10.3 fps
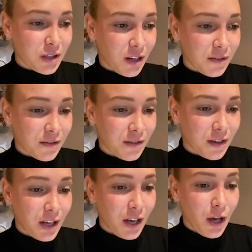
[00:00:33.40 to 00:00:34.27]
tough
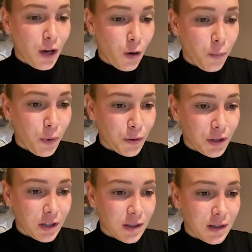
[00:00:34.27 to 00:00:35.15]

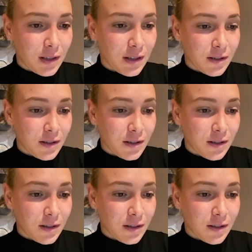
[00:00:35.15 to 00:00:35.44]
opponent.